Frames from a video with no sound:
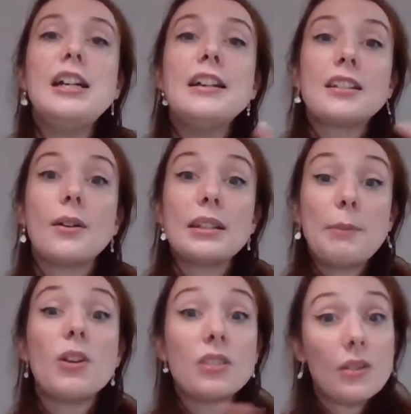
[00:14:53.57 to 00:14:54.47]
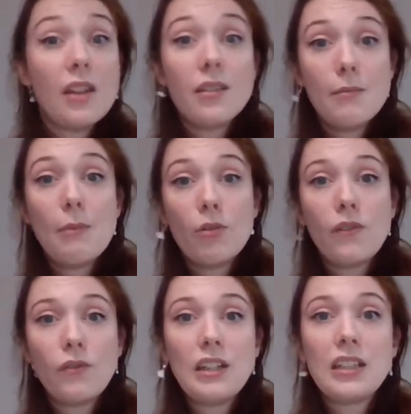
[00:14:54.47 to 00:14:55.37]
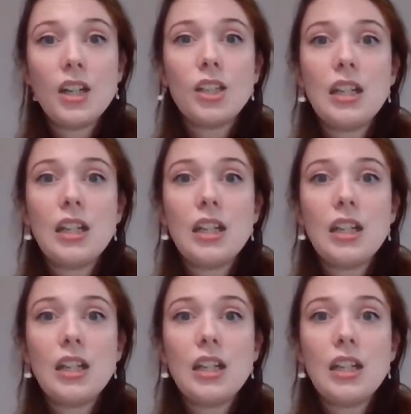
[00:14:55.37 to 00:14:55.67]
So I spoke to another member of the research